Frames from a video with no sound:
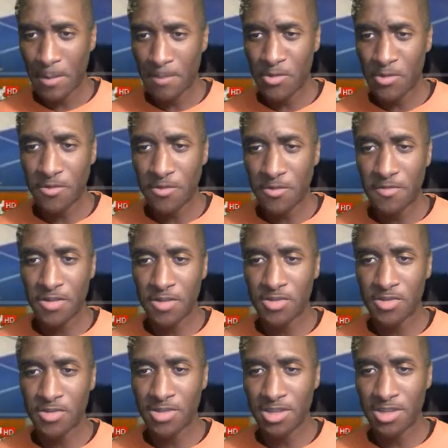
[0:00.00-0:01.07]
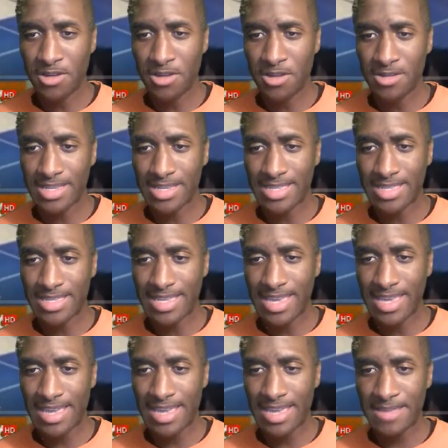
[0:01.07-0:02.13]
move further along in the
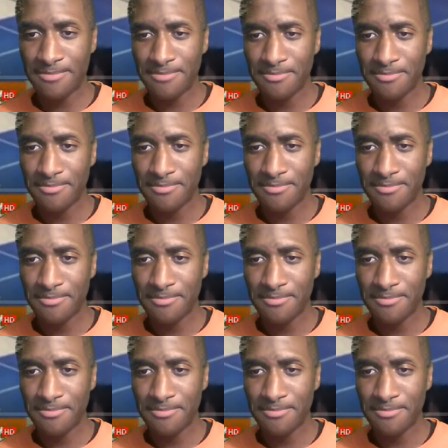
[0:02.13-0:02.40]
game.